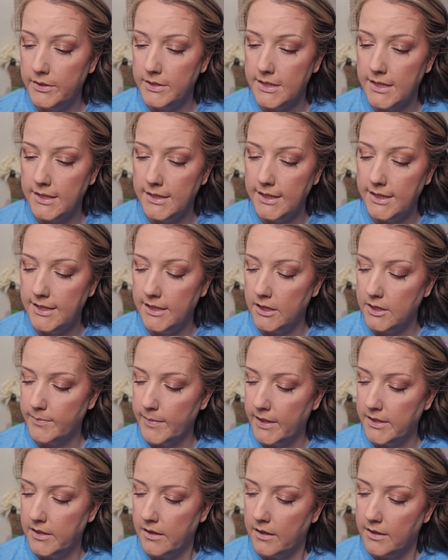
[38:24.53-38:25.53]
the Details by
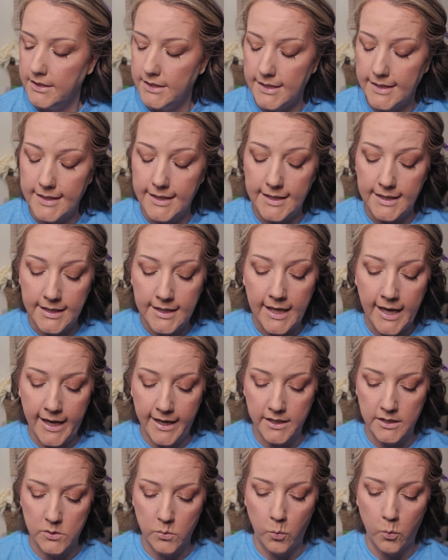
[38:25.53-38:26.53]
Tati
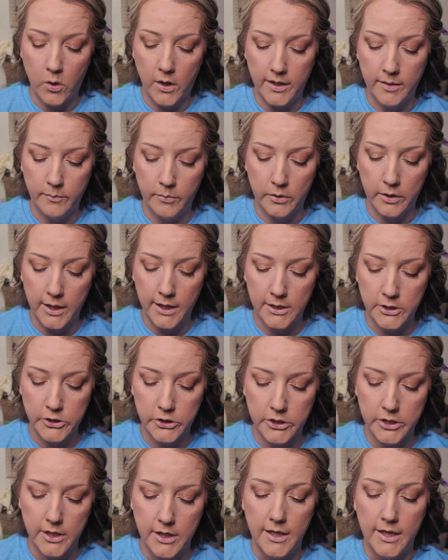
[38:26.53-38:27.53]
EX1
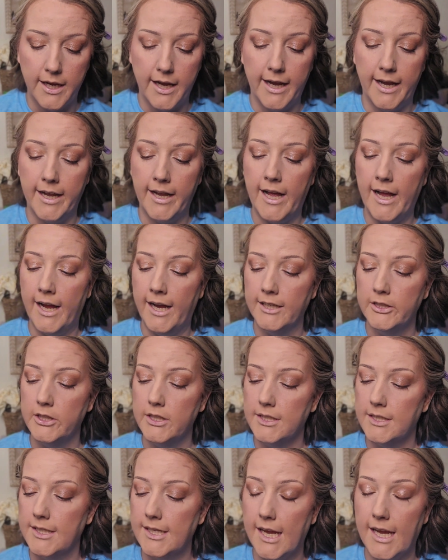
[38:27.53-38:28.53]
brush. And I
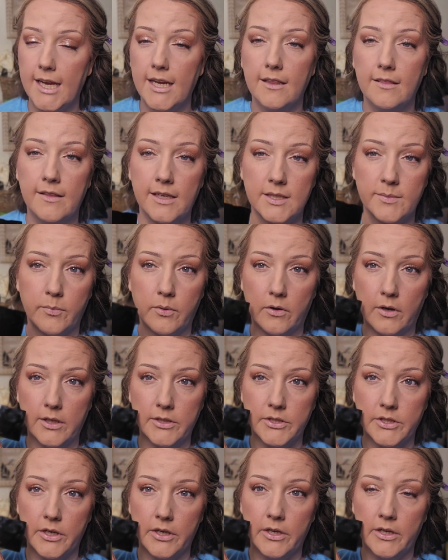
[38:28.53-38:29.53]
just take this
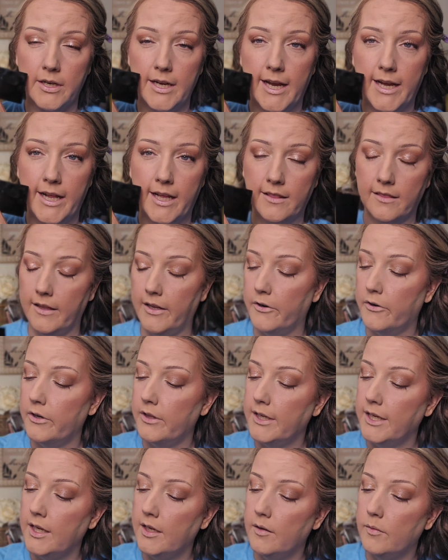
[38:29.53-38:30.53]
bronzer and I
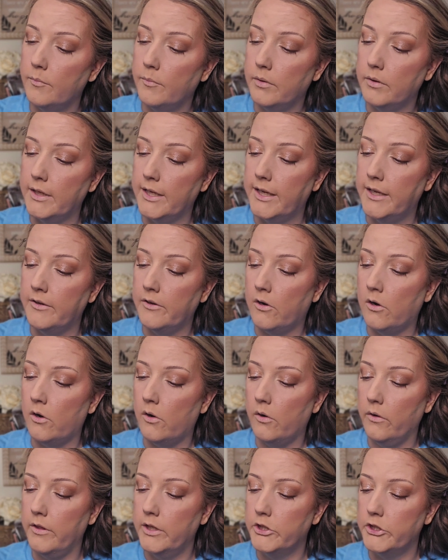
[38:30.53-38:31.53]
literally blend
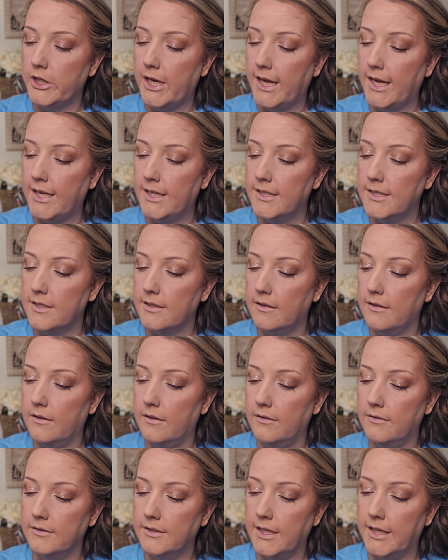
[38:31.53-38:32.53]
all the shades
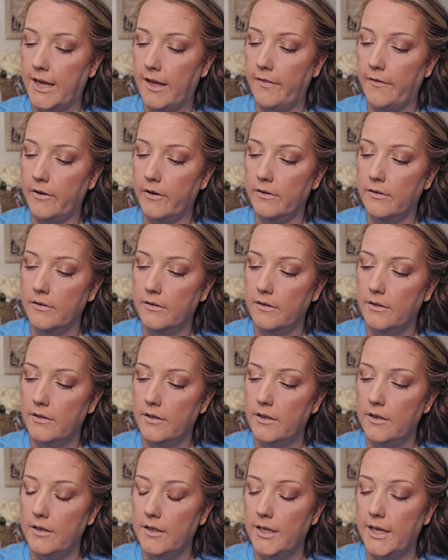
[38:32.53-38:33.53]
together.
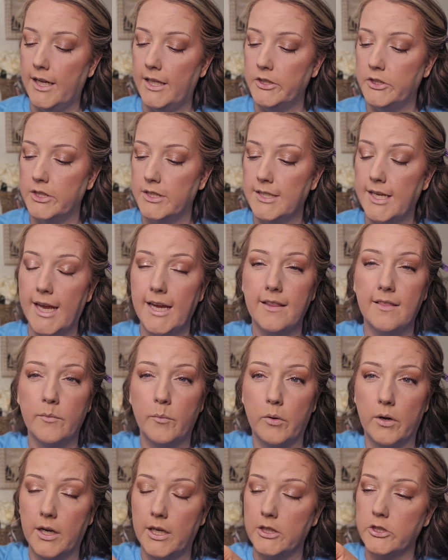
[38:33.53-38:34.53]
I just take the
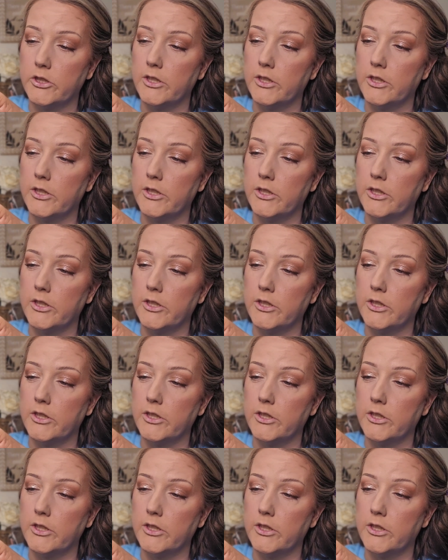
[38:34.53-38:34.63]
brush